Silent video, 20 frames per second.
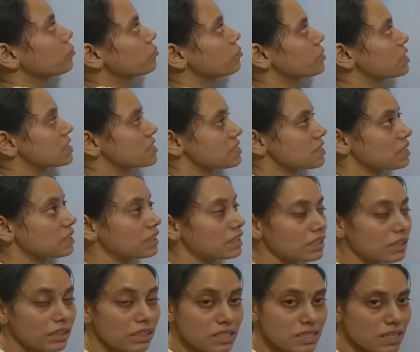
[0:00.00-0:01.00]
present
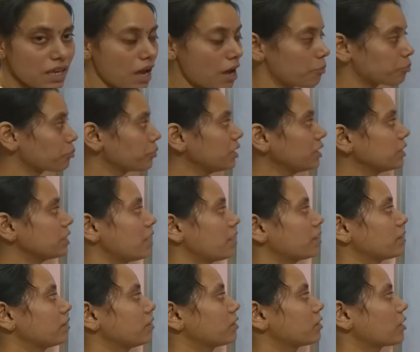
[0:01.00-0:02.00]
in the sample
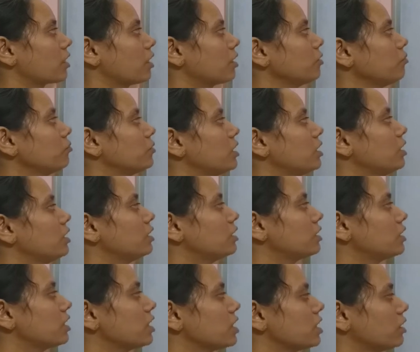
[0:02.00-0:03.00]
at the time
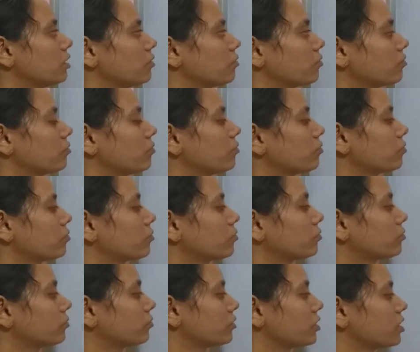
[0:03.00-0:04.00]
t.
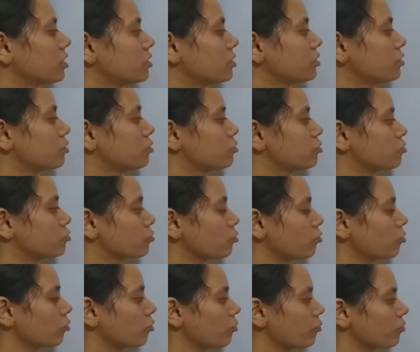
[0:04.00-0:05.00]
So
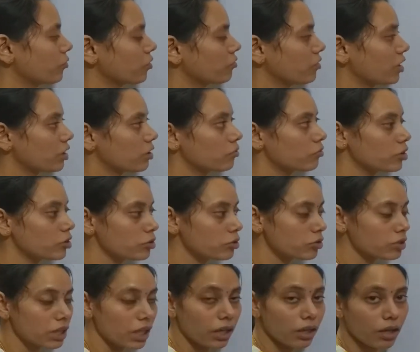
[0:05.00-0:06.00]
whenever you
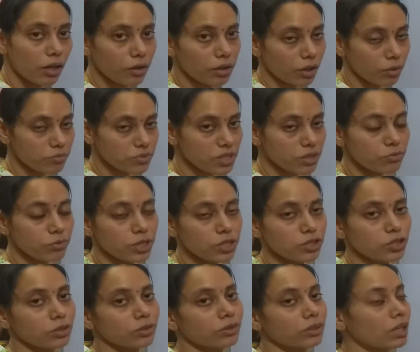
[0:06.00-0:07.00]
take an
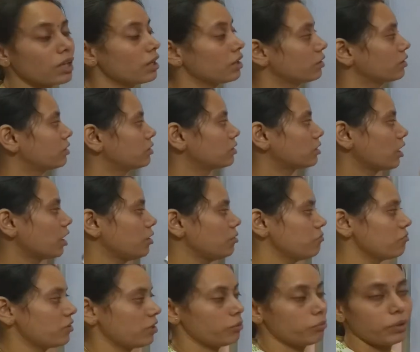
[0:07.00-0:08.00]
observation, the
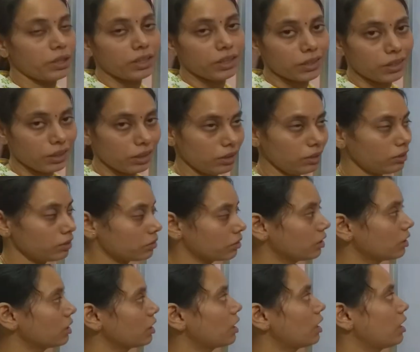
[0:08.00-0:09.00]
time will be t,
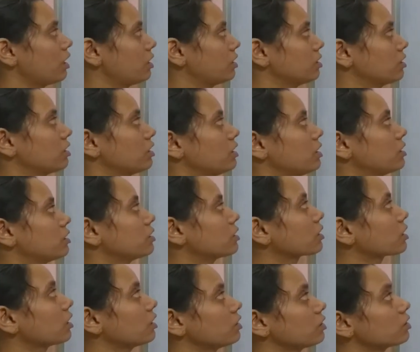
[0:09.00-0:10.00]
and the
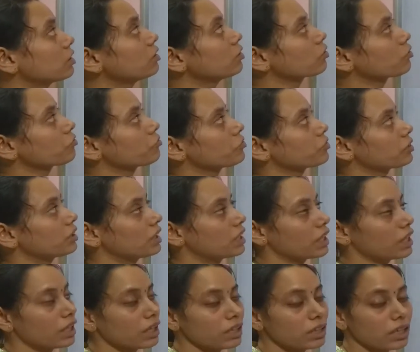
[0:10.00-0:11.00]
content of
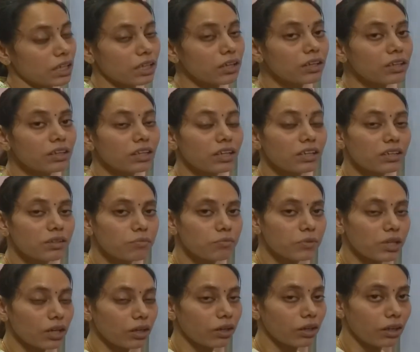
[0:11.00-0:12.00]
DNA that
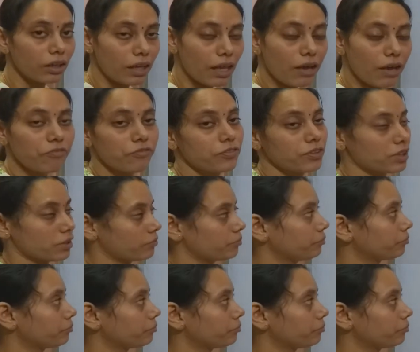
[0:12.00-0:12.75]
left